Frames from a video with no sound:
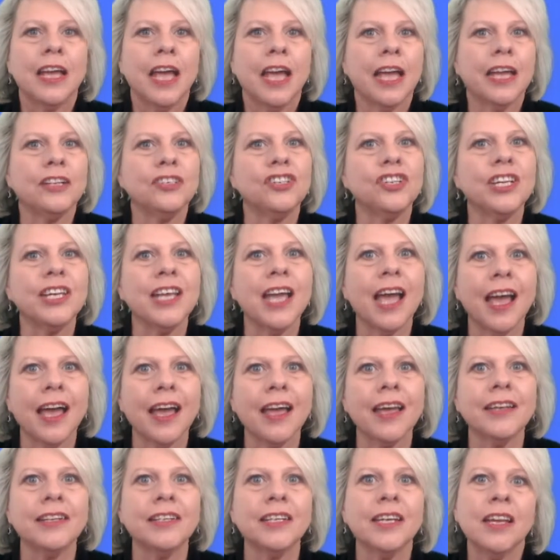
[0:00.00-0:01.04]
and she
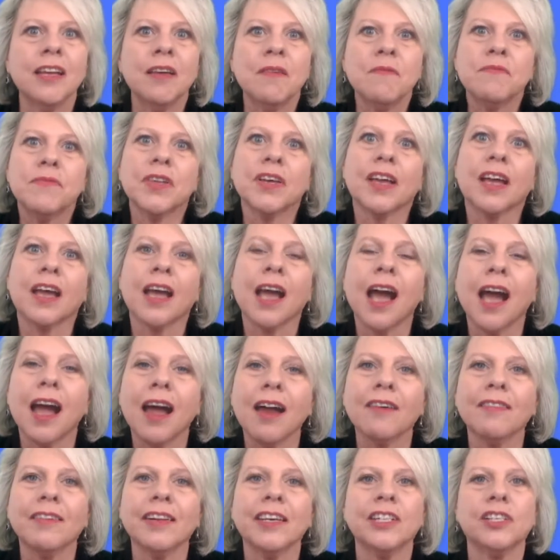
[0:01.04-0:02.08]
had the
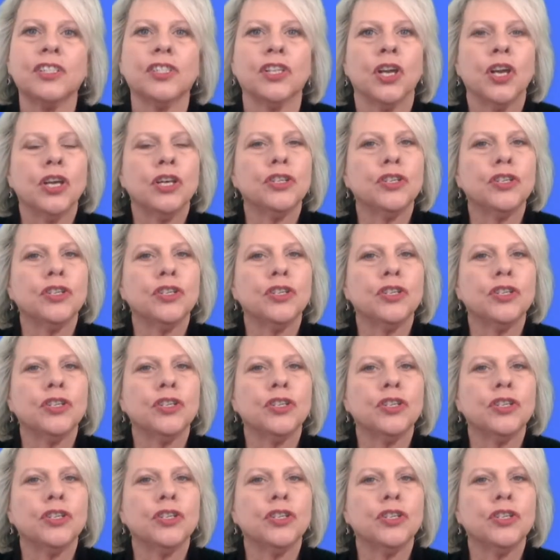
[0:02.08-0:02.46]
courage